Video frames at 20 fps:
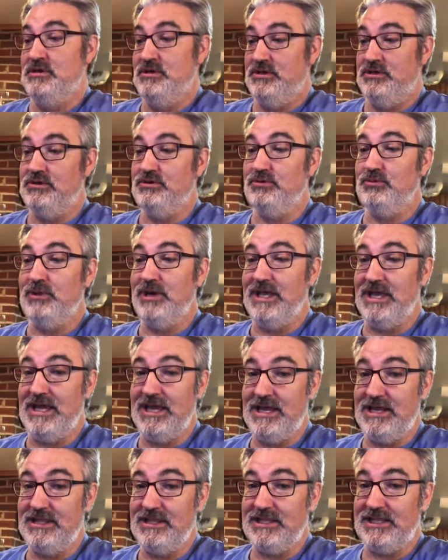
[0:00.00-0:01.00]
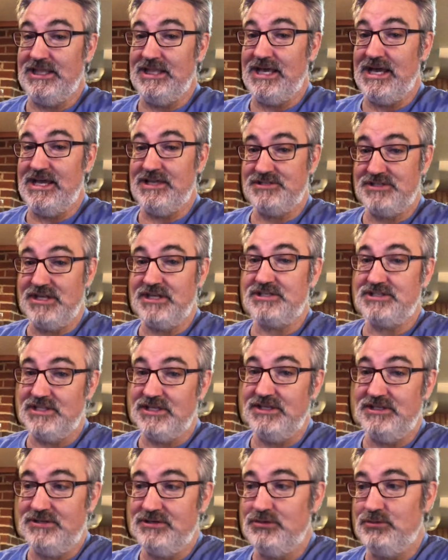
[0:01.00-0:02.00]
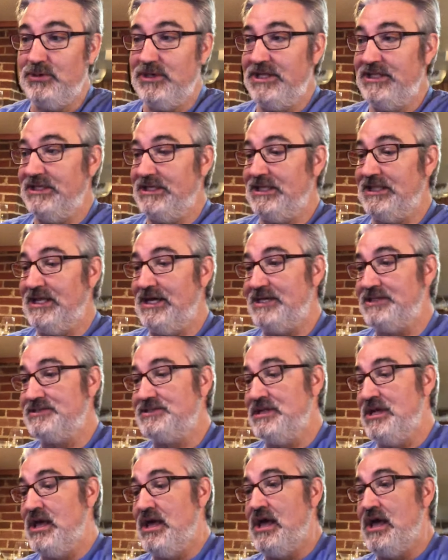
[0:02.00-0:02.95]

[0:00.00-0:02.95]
You're way ahead of the class, actually. You're winning the class.